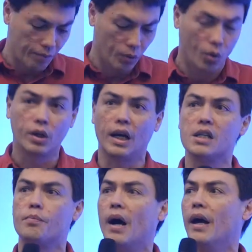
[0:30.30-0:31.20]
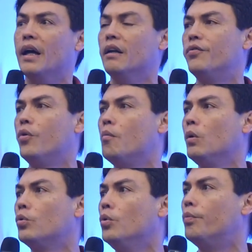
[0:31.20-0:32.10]
have been organized by an
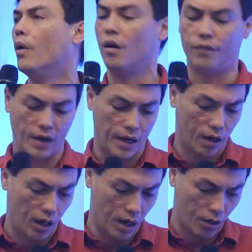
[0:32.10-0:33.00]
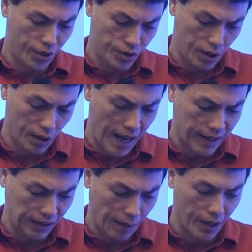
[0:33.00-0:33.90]
informal group of Christian
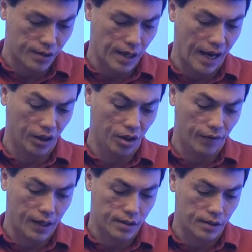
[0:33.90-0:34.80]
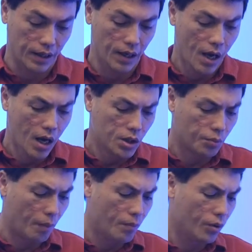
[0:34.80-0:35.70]
academics at the university
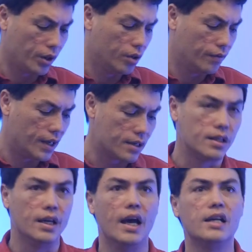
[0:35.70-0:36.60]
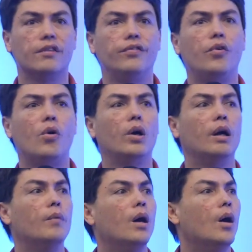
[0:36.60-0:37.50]
to promote the university as a
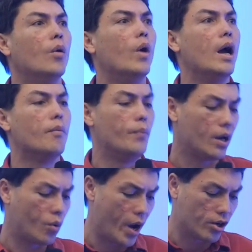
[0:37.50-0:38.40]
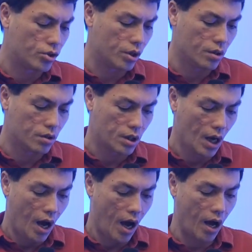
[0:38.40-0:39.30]
forum where the big questions
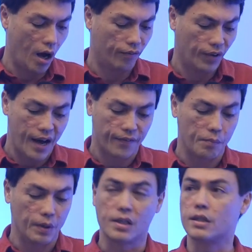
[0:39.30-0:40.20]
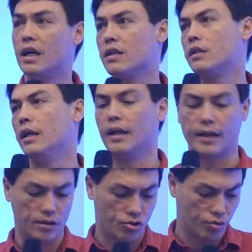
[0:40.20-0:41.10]
of life can be discussed in a
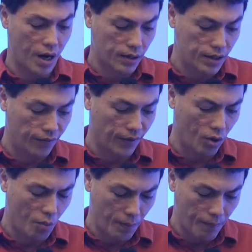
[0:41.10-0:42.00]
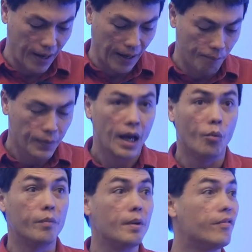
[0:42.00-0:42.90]
constructive and open manner.
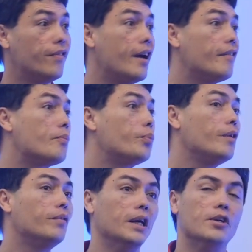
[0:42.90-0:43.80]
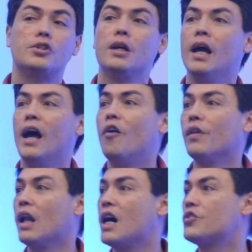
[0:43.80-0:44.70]
And we've been very, very privileged over
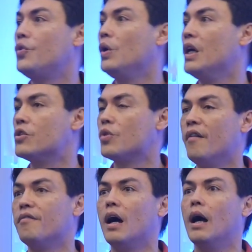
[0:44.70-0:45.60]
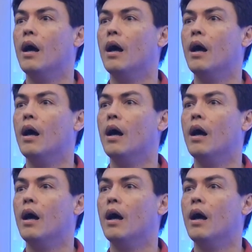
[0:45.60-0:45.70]
the last few years to have